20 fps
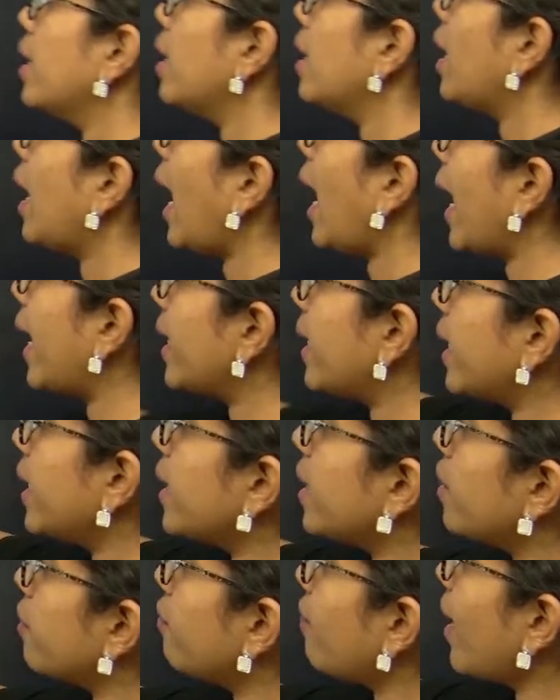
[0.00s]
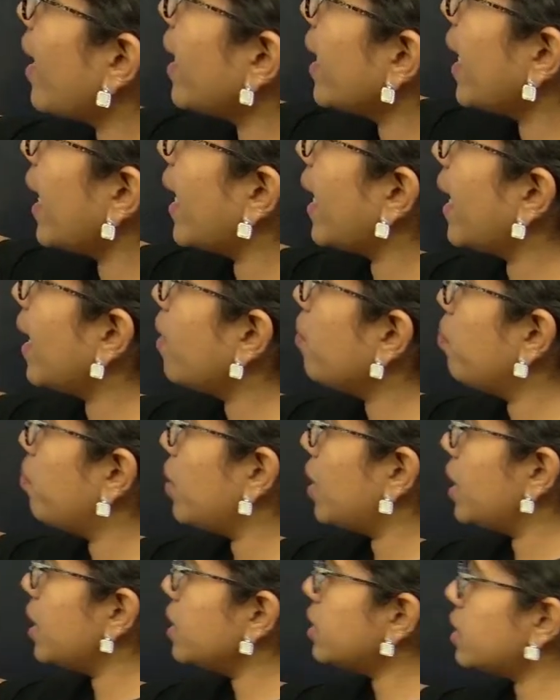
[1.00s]
Identify A,
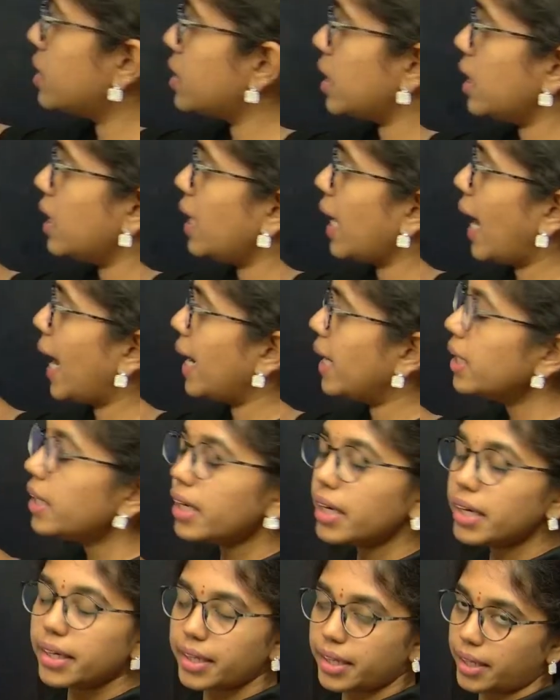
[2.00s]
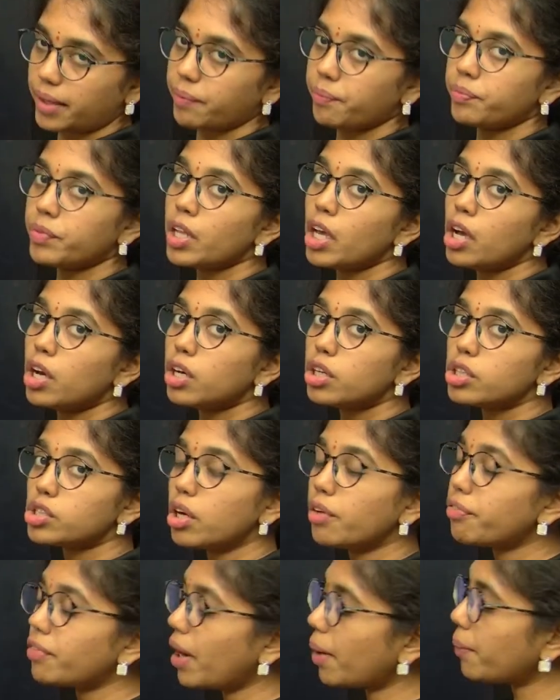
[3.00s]
B, C and D. So,
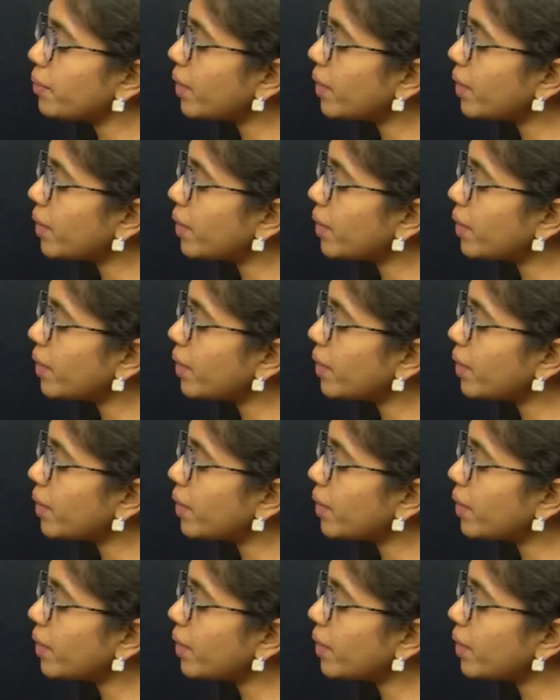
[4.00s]
from the